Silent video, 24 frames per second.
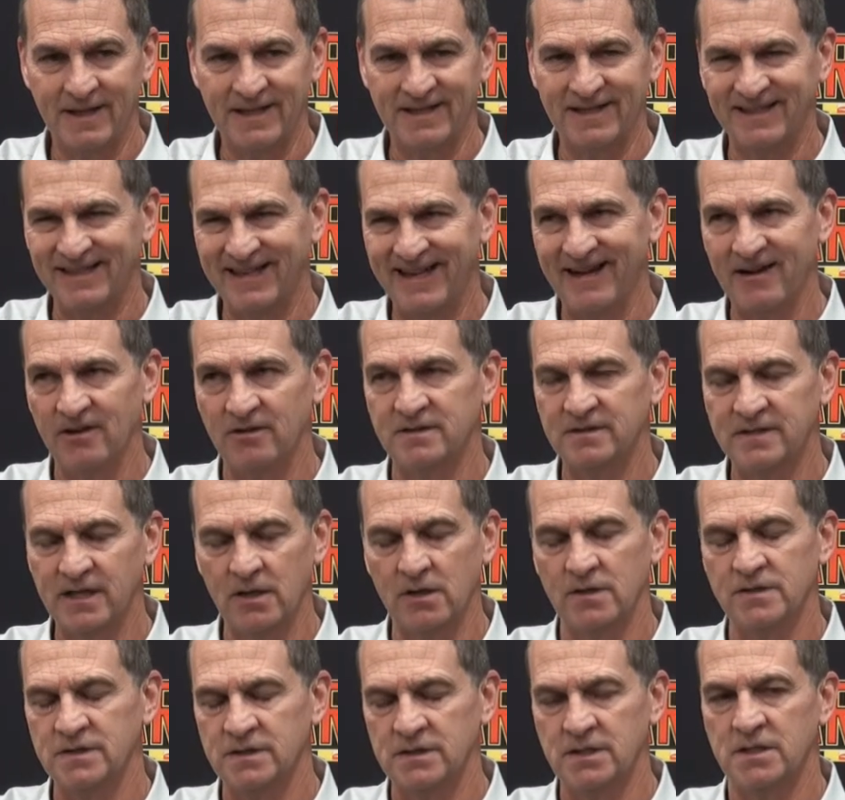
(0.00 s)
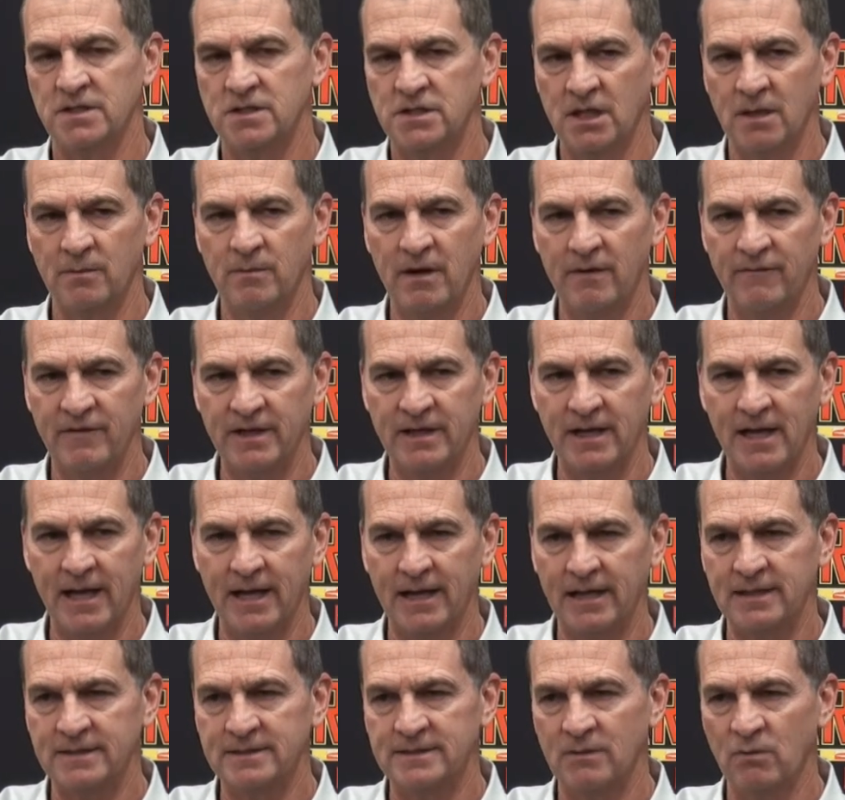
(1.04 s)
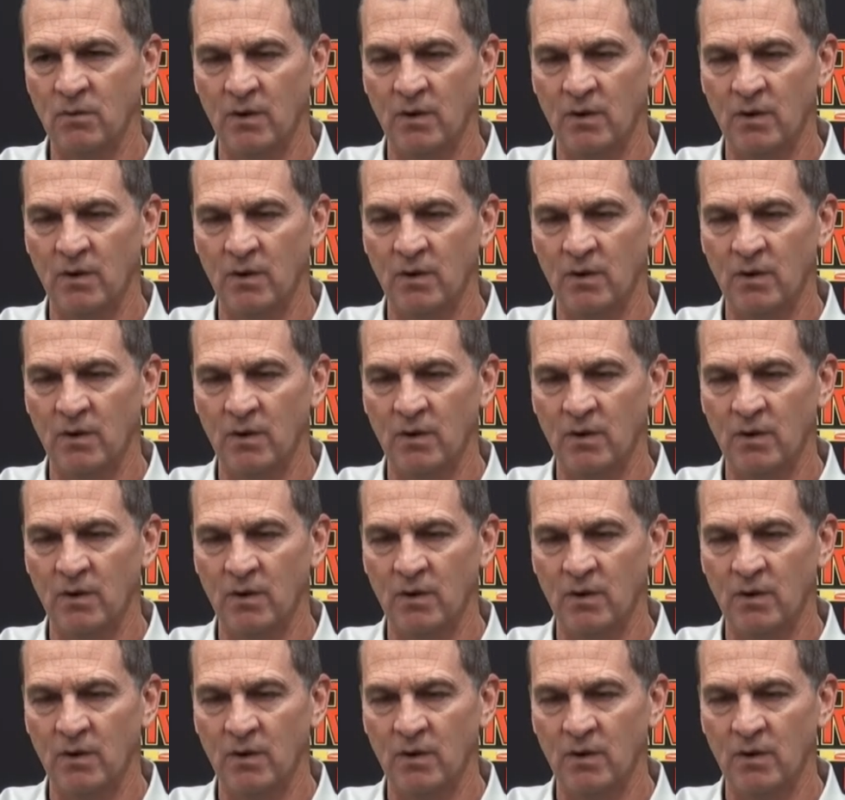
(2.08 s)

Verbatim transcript: And Darryl's in the gym every night because he